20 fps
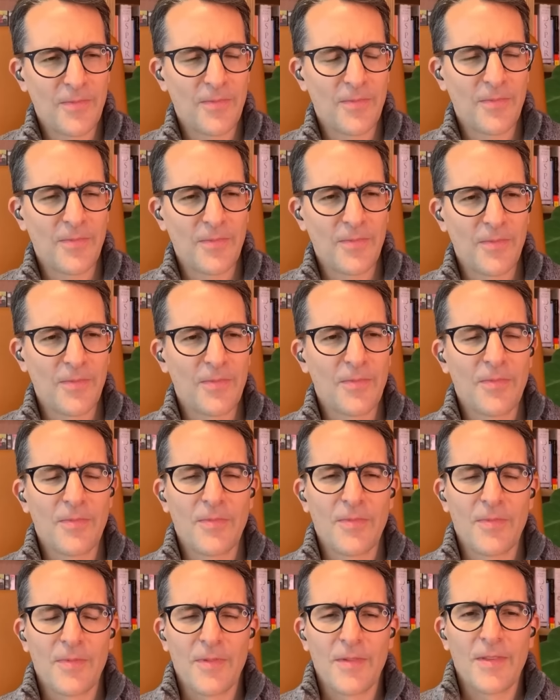during the
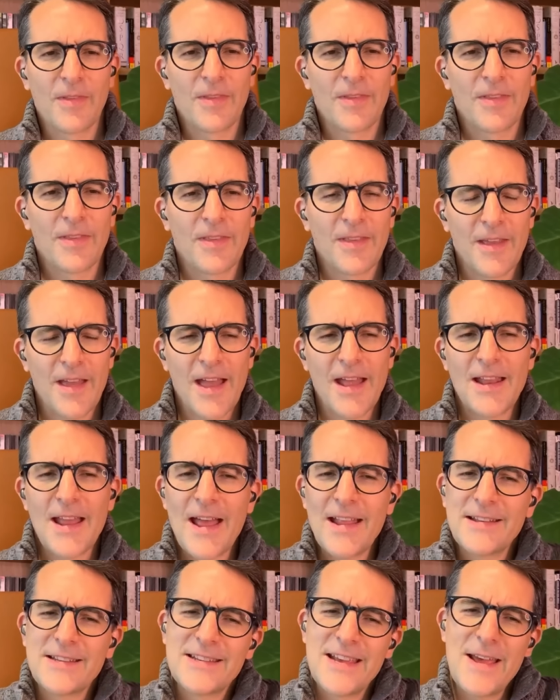fast.
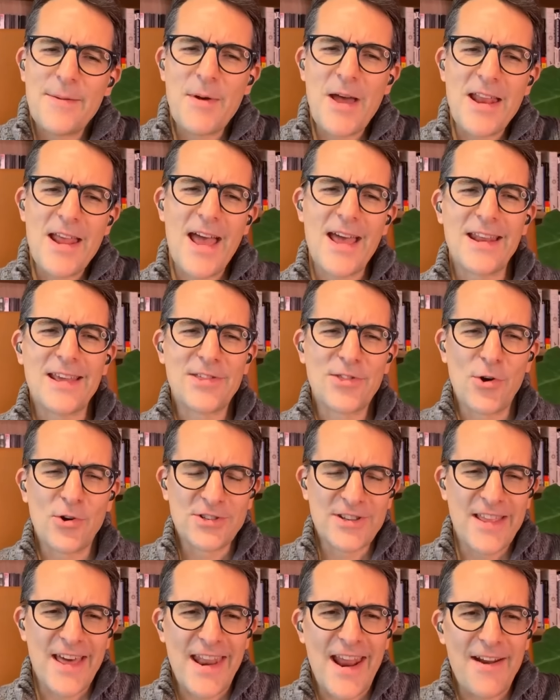And Tim, any
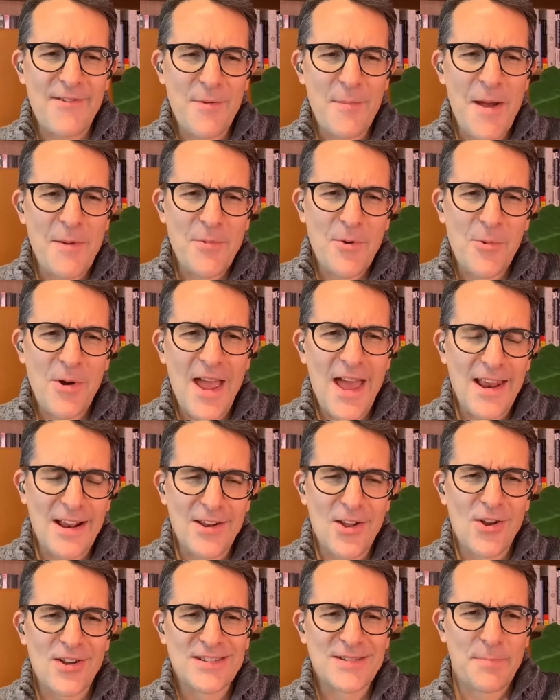thoughts on that? I remember we had a
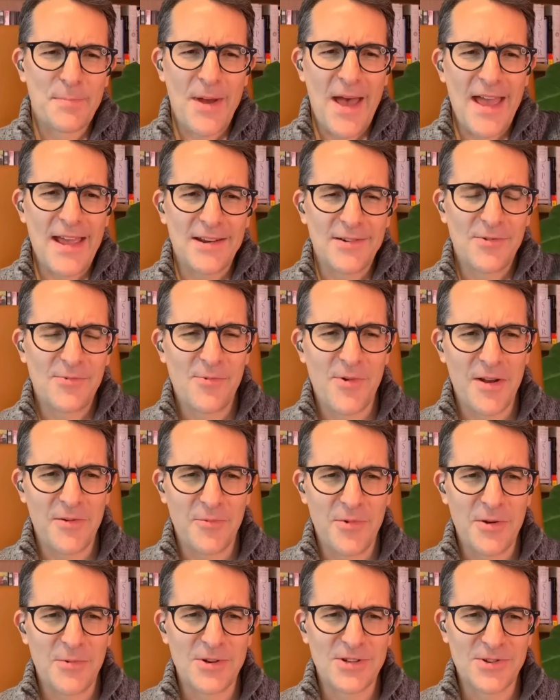lot of debate when
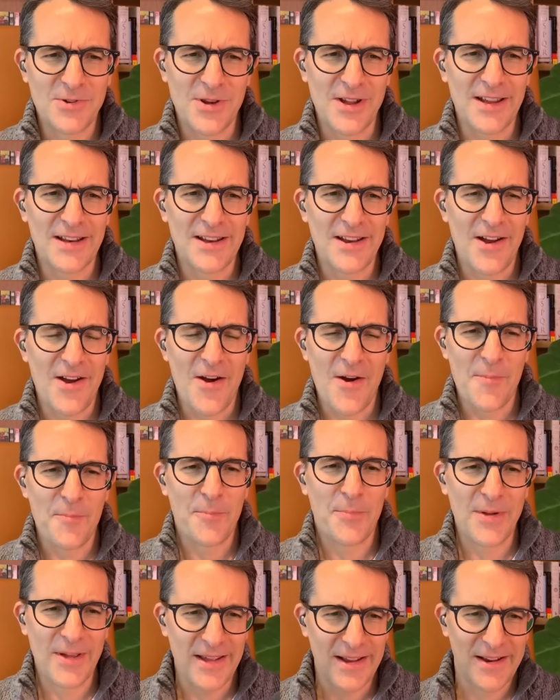we were doing our
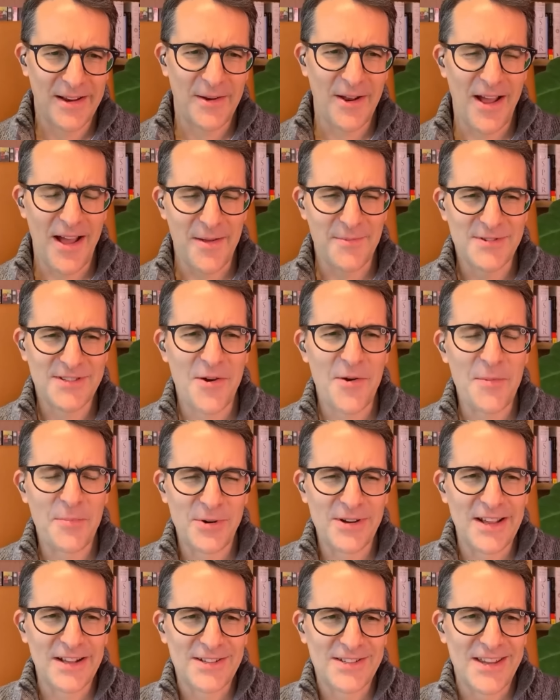big ZOE
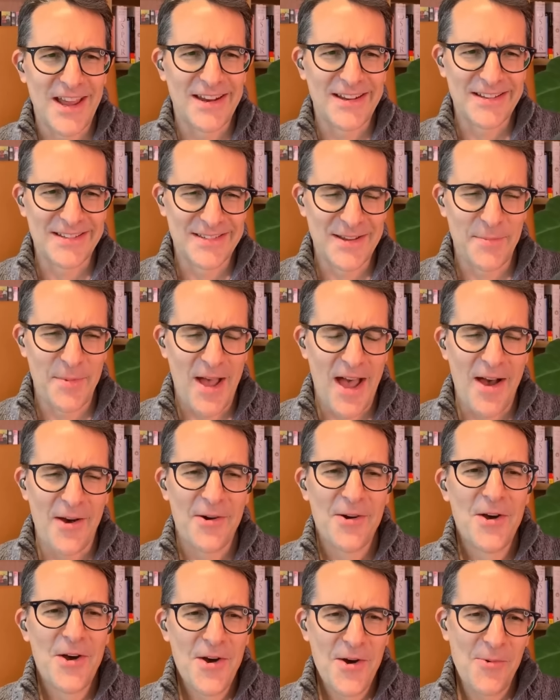Predicts studies
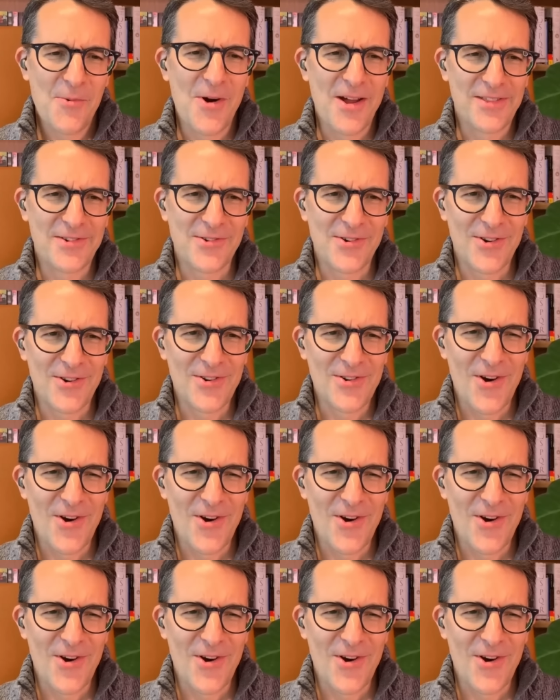about whether or